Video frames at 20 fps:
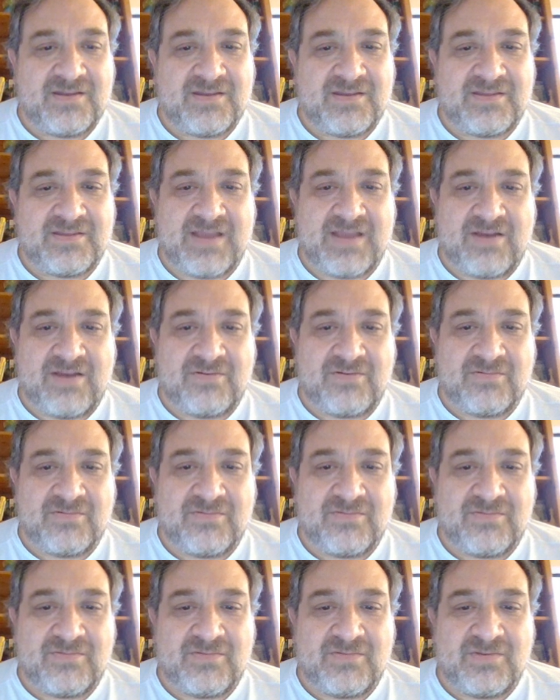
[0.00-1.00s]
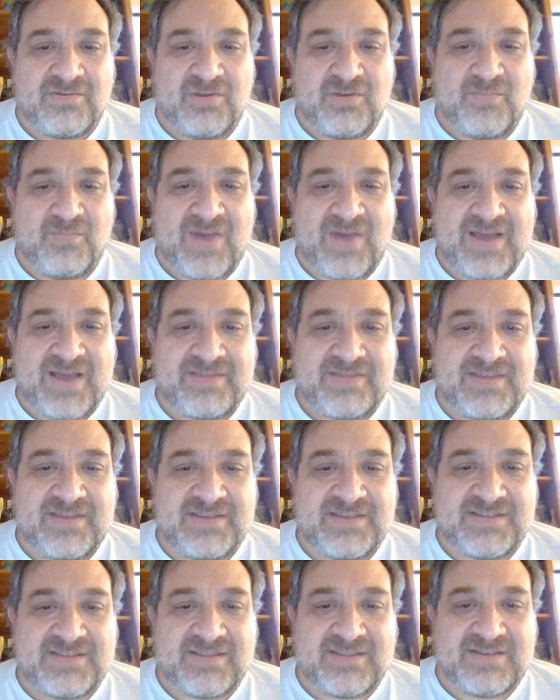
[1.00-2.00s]
Now, you buy
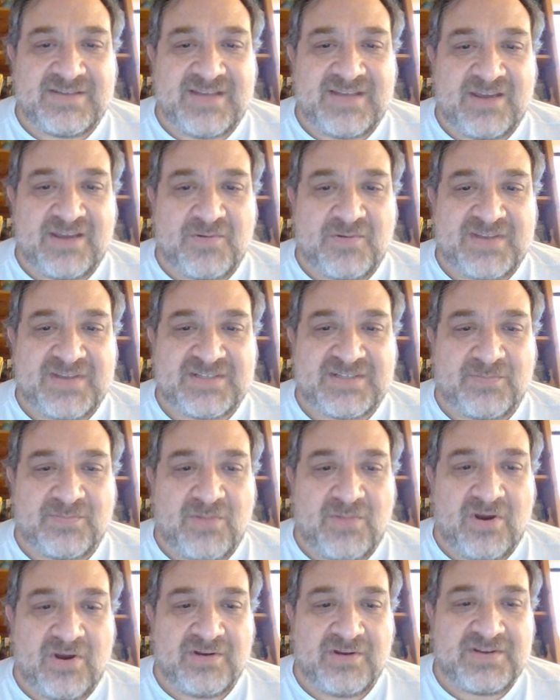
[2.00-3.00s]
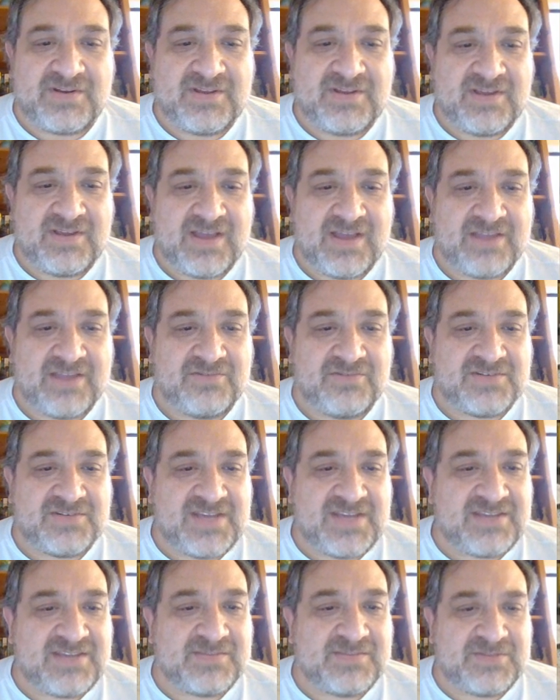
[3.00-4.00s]
things at the Take a Rest Mart and you
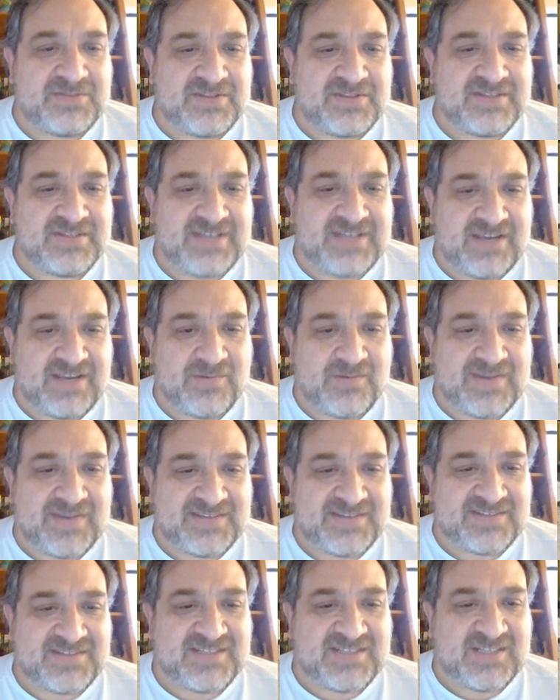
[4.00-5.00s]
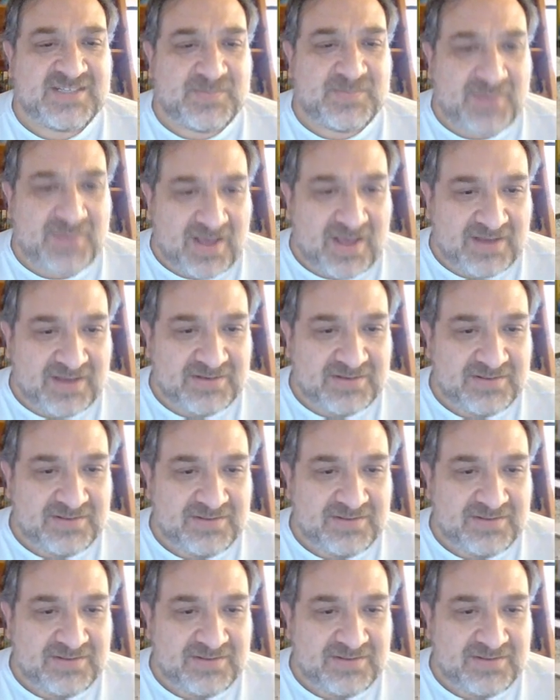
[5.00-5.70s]
take them to the Take a Rest spot.